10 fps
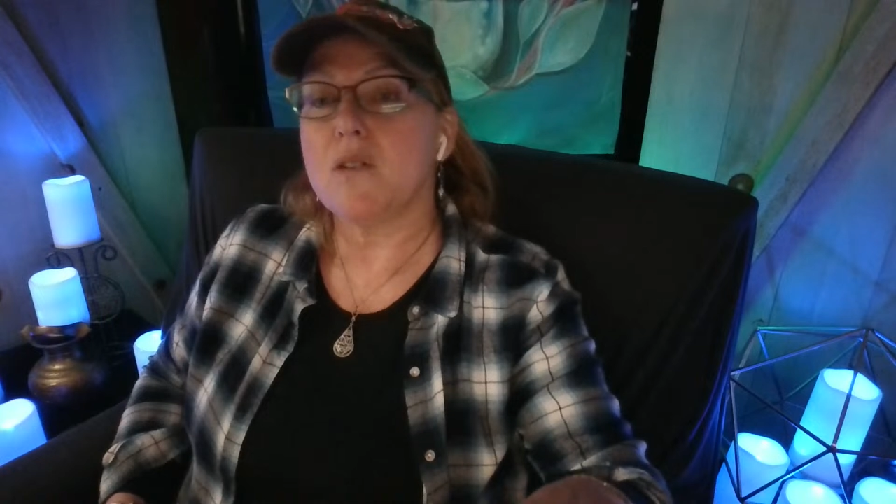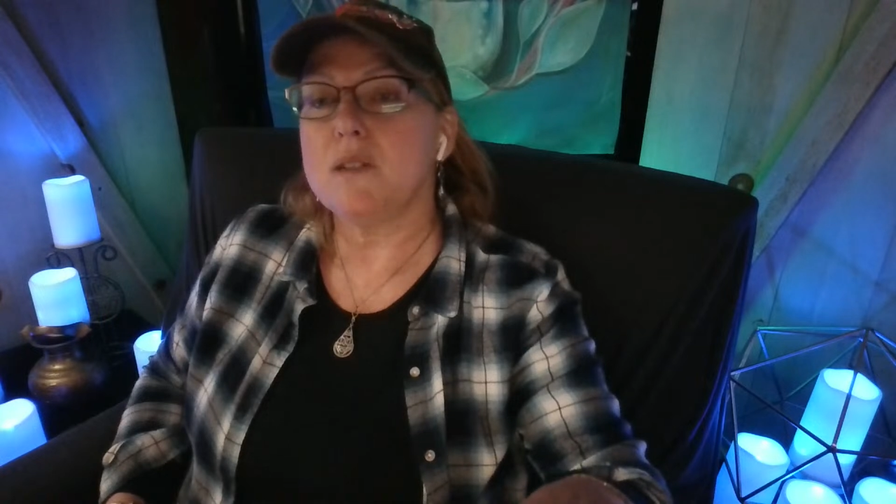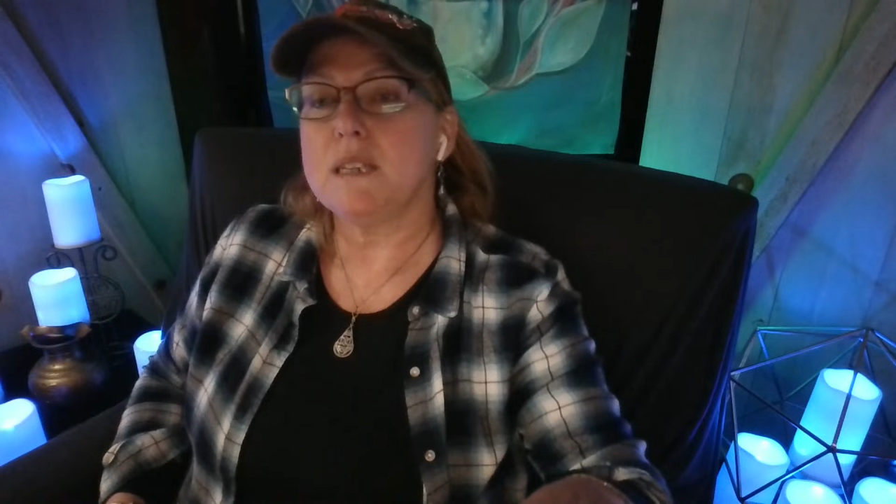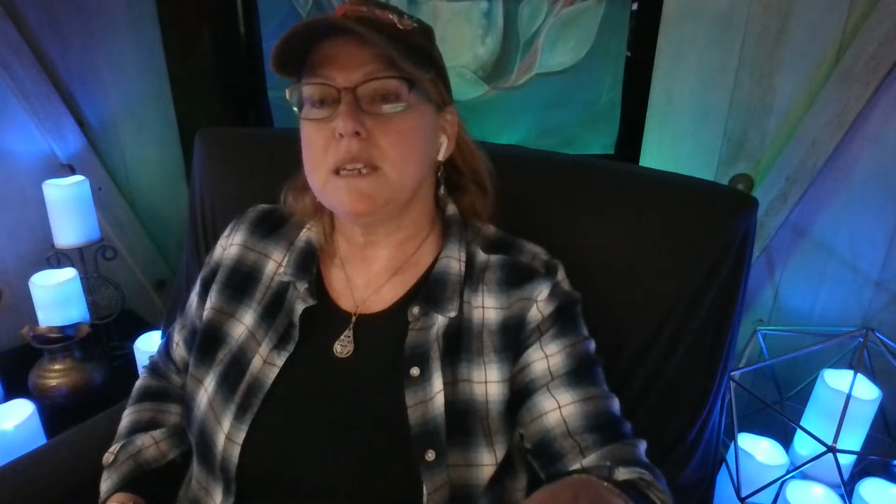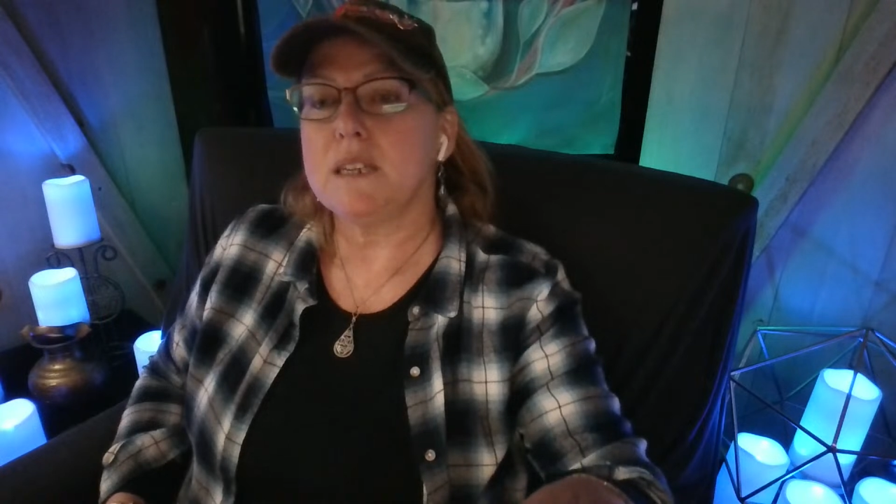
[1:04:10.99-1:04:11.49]
Oh,
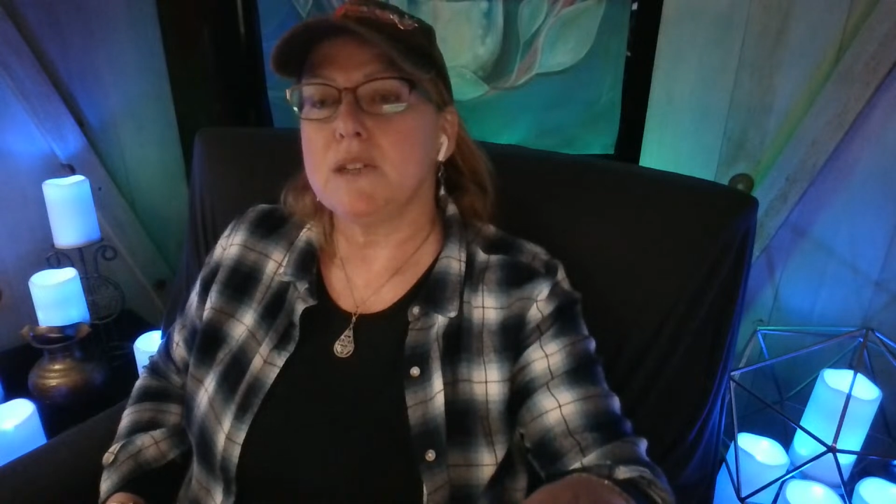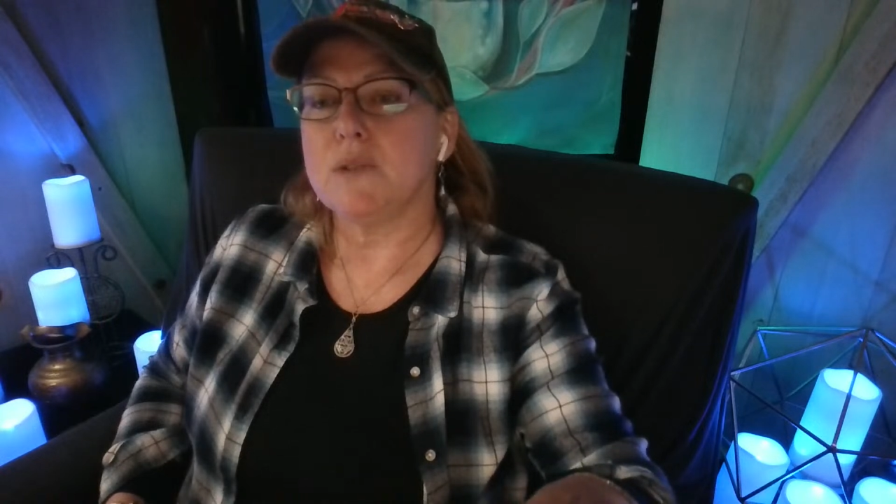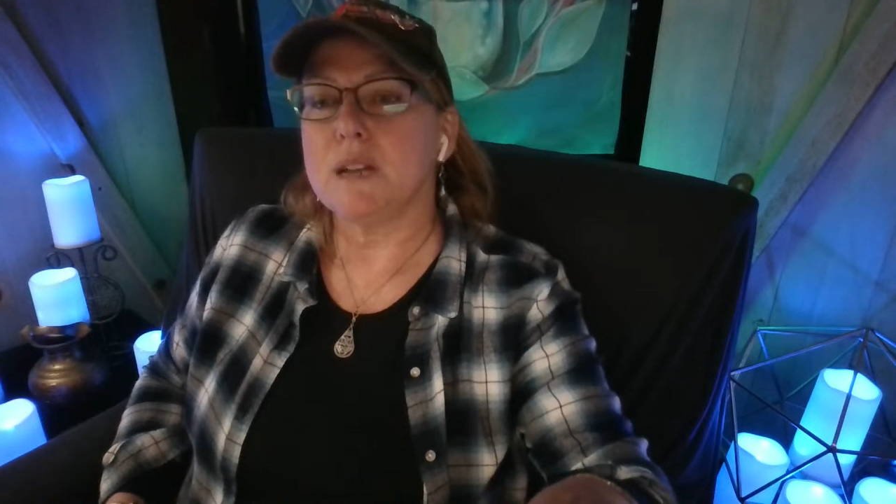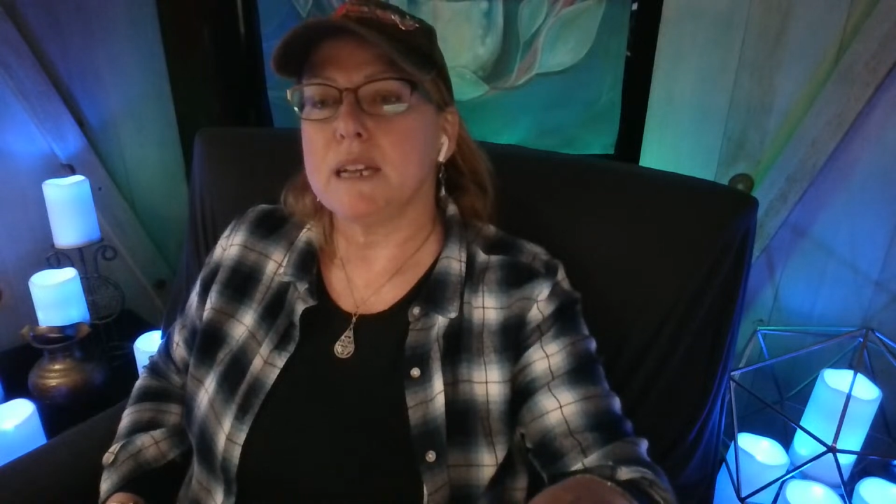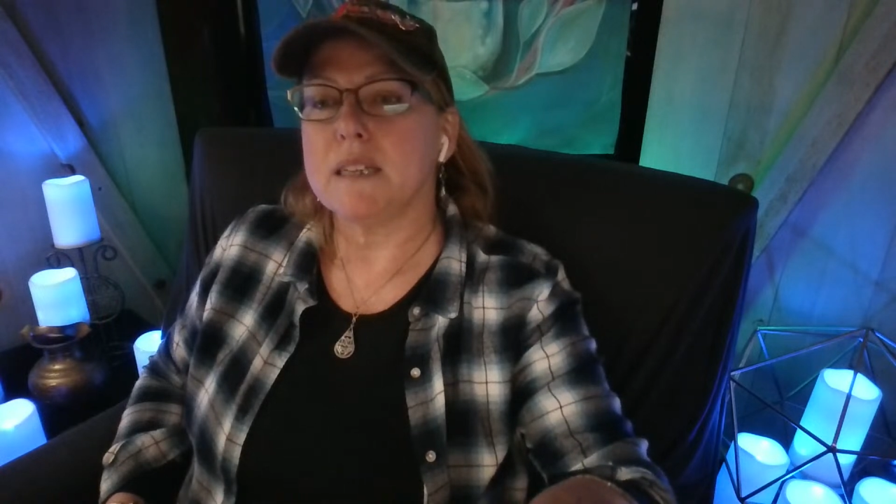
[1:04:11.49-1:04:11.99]
did
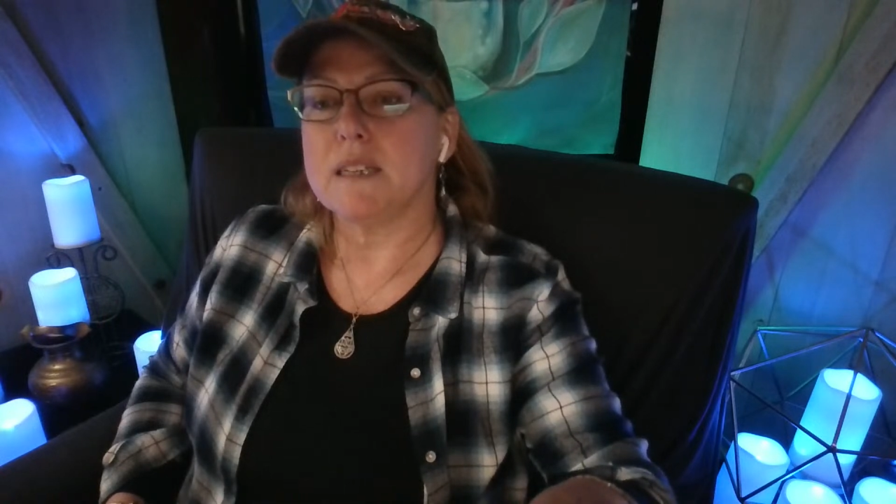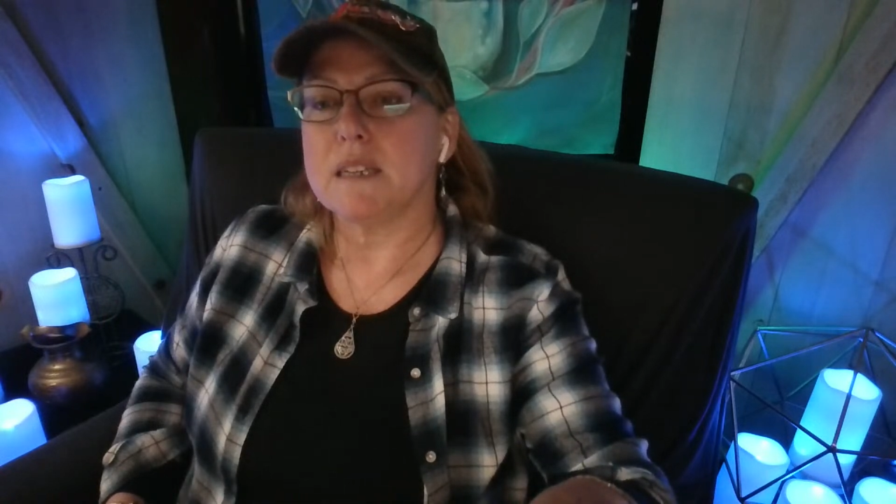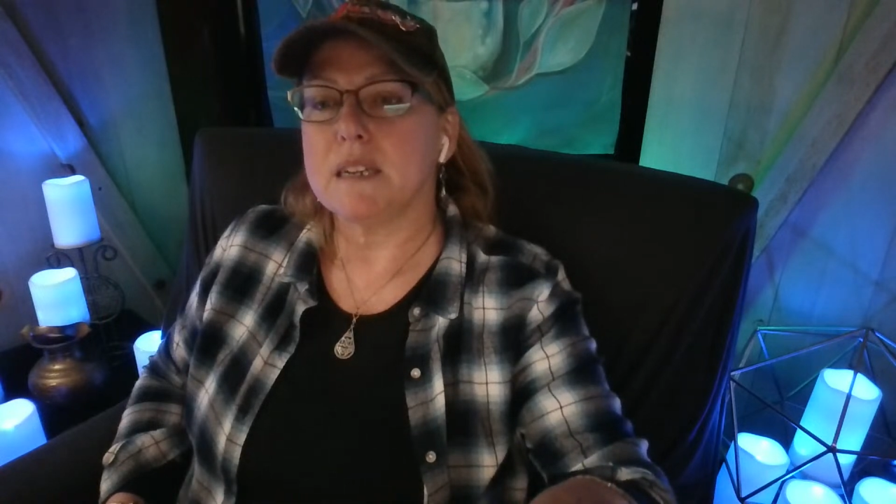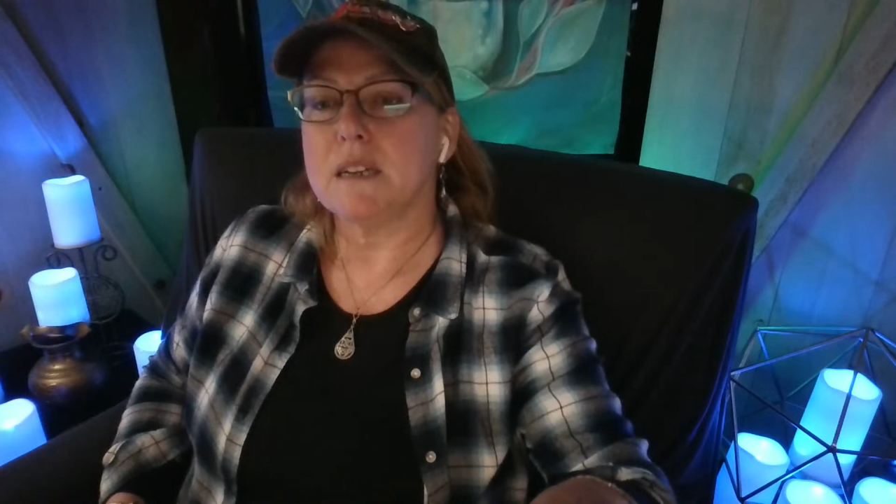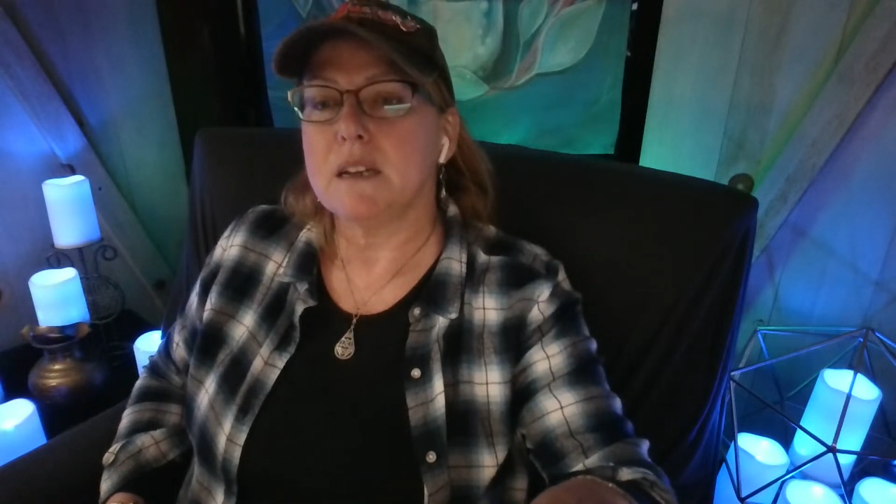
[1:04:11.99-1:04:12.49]
you,
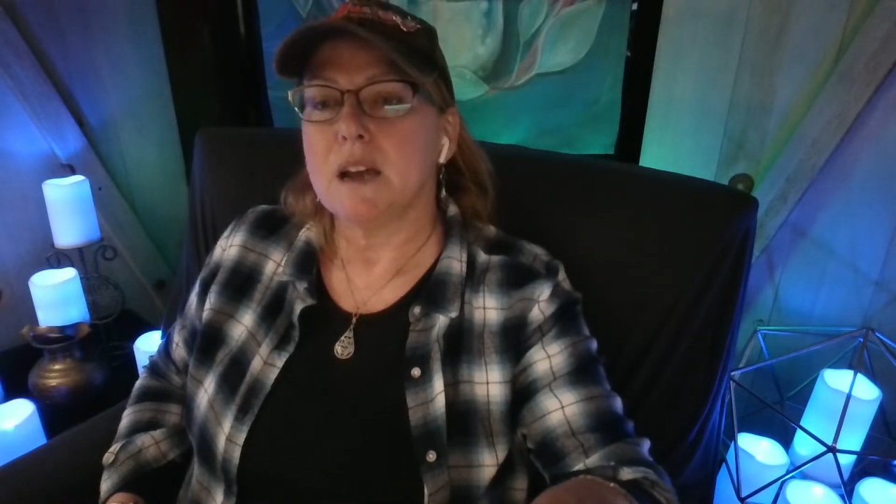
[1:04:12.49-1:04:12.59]
Casey?